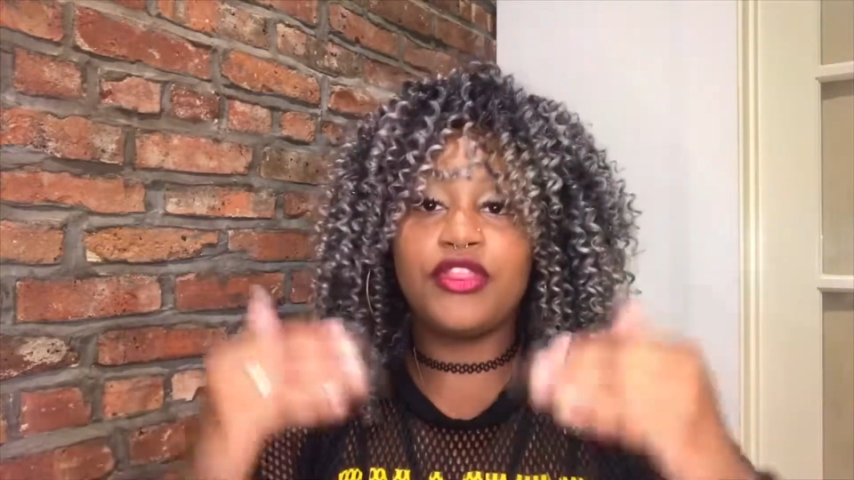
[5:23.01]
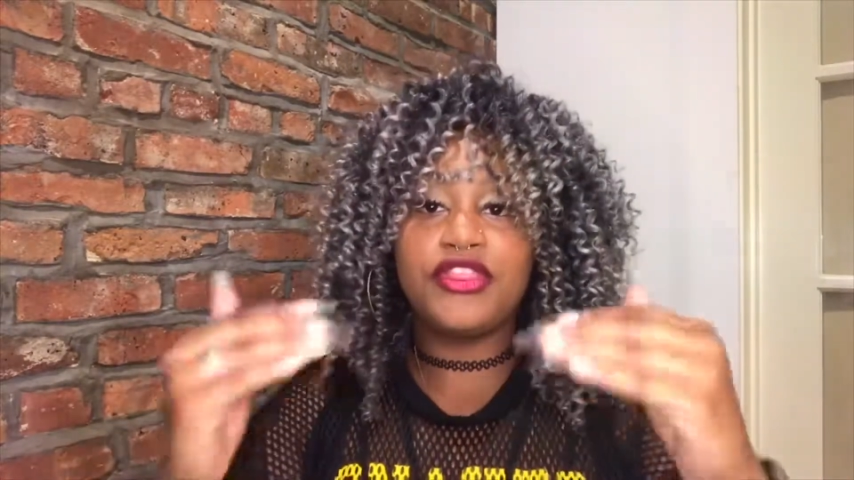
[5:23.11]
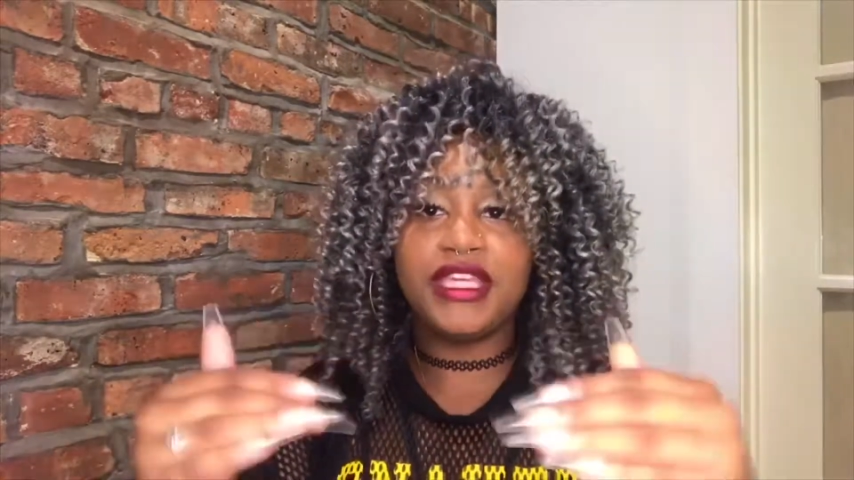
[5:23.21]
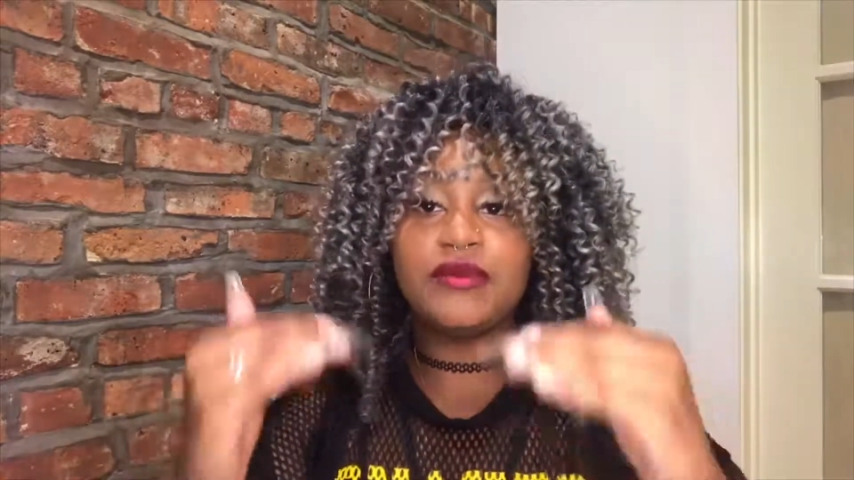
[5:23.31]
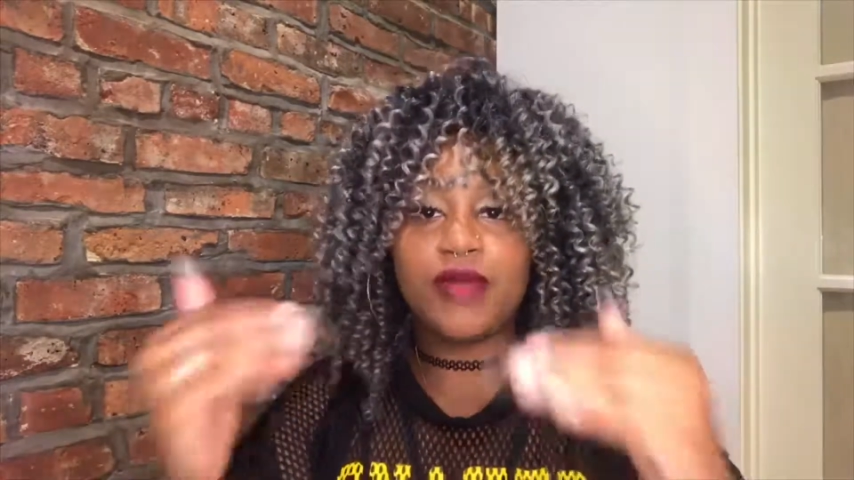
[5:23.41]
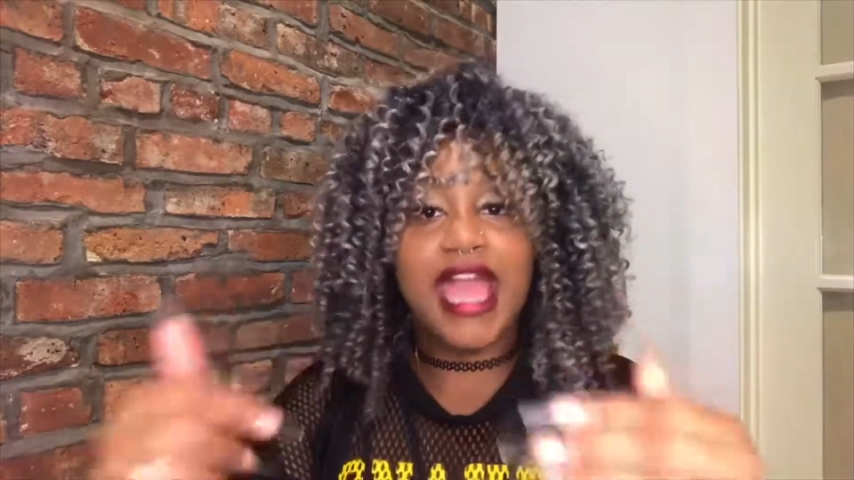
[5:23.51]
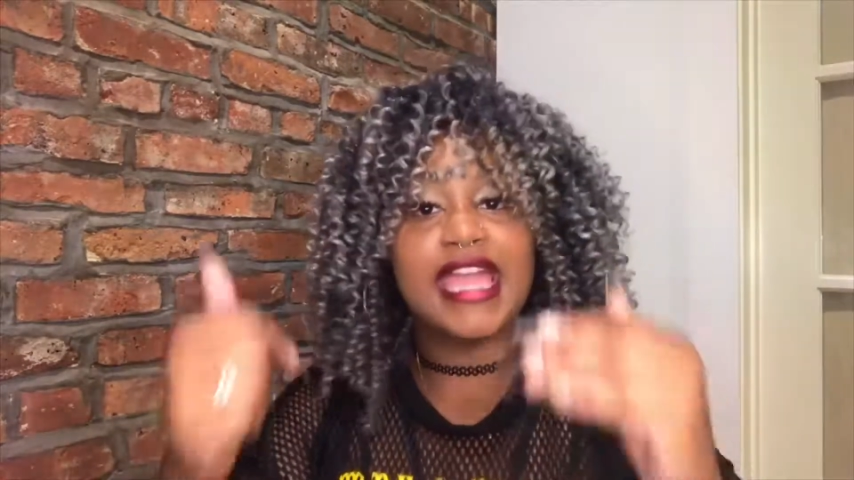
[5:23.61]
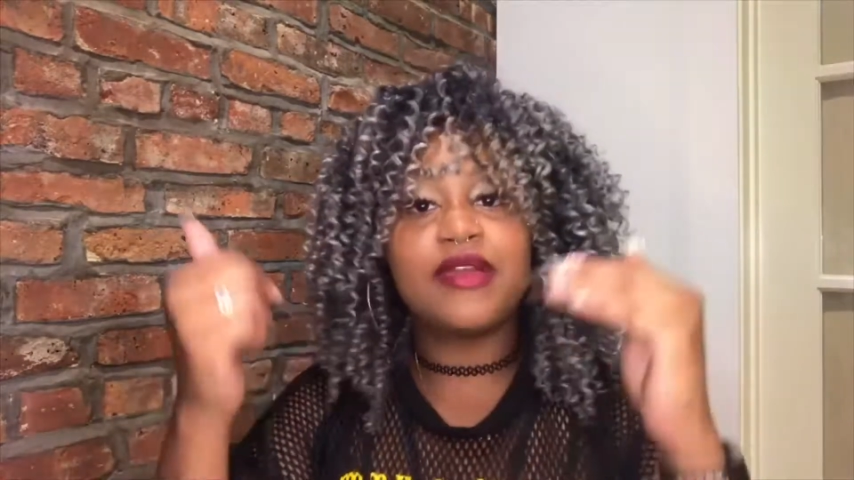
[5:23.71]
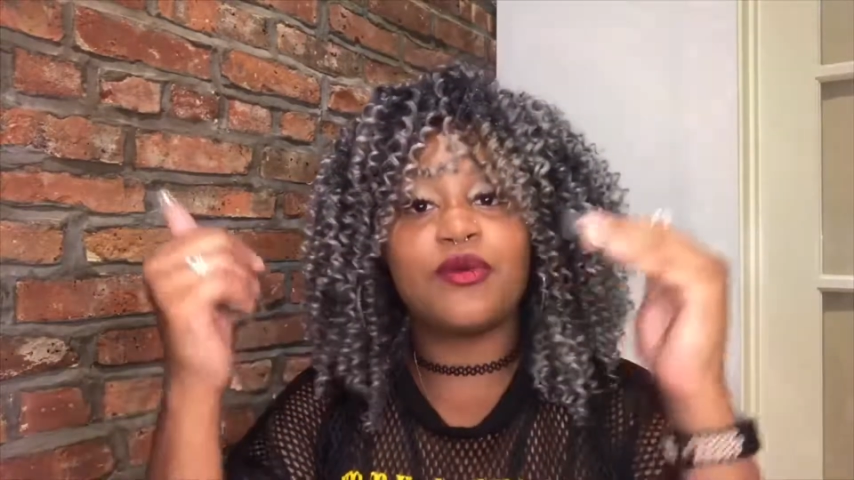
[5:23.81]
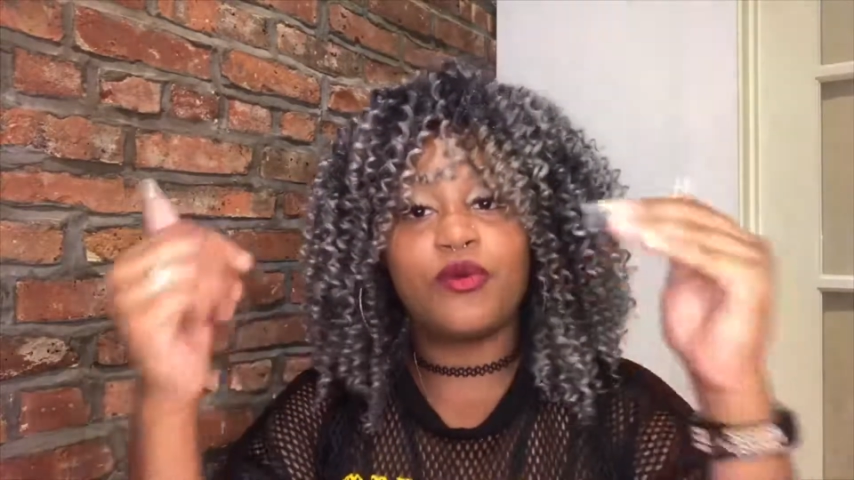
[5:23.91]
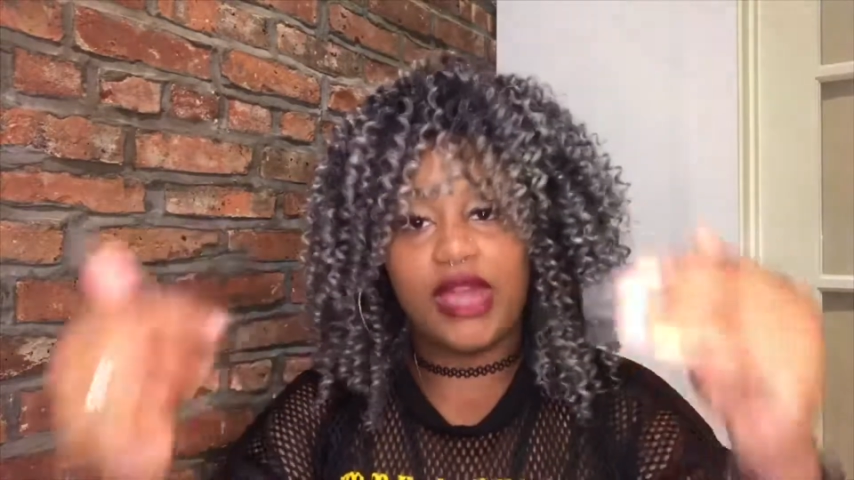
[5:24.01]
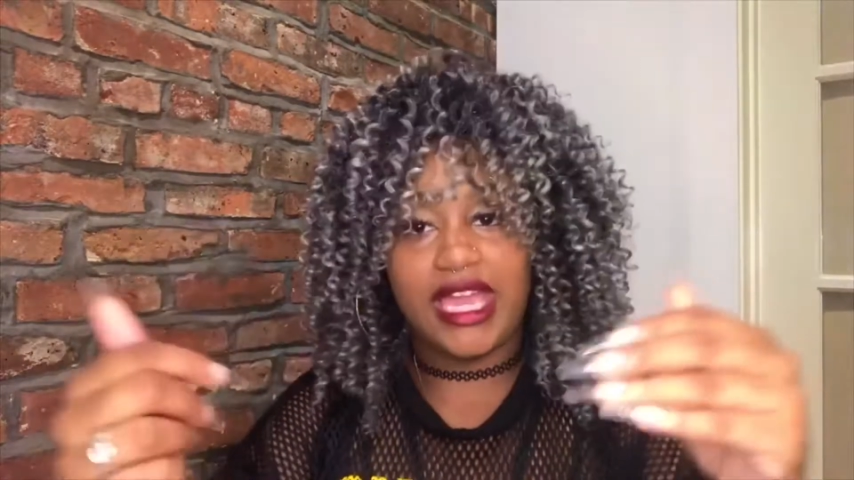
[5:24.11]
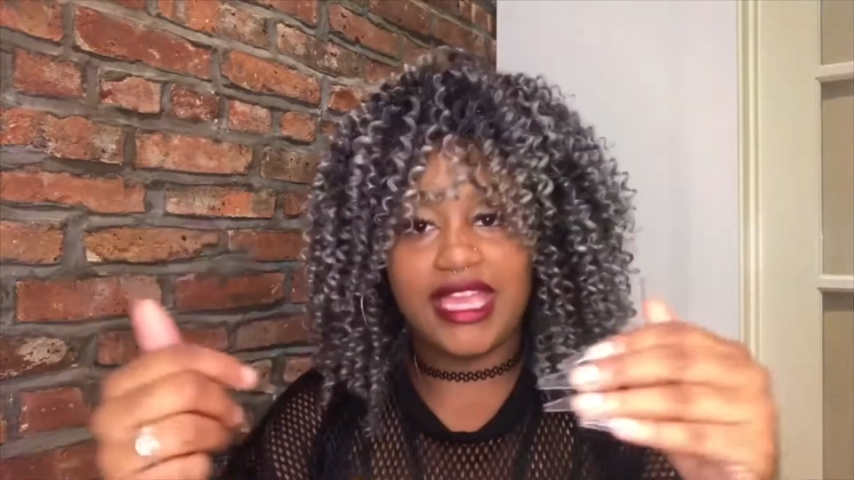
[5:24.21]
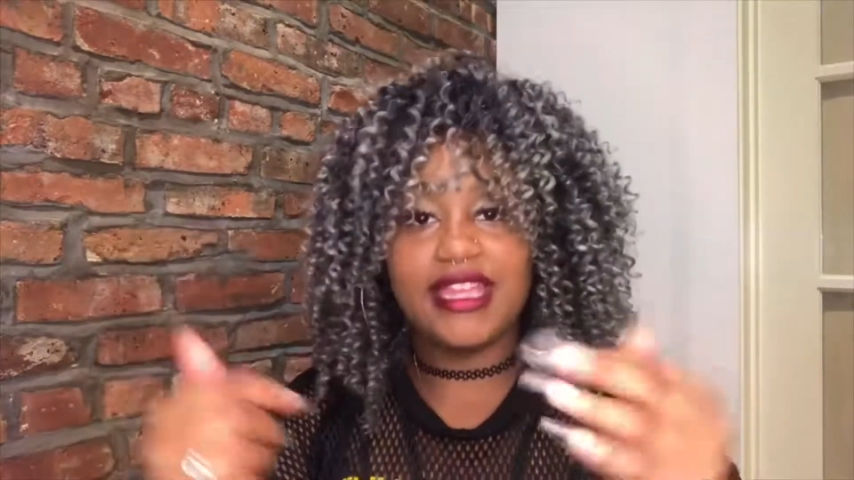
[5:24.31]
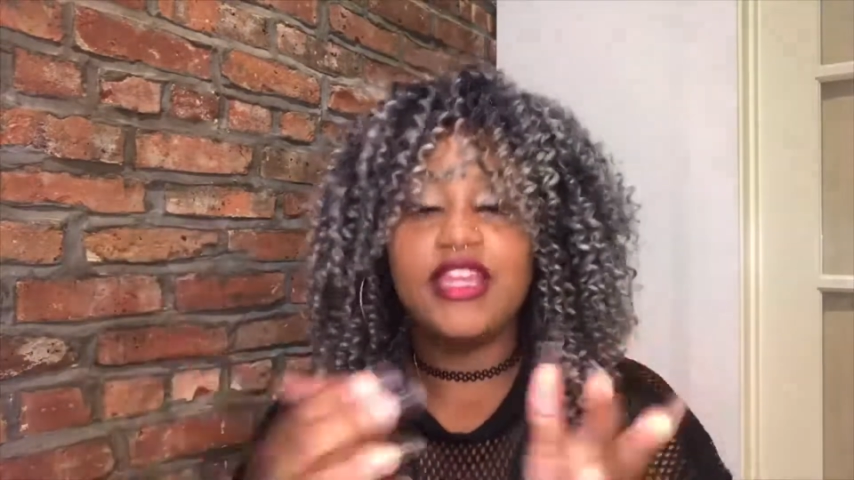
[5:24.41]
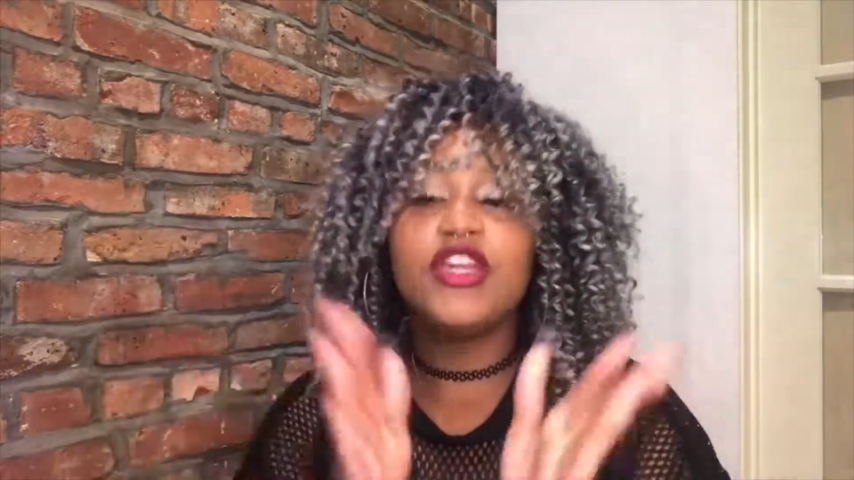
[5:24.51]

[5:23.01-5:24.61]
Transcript: the right way.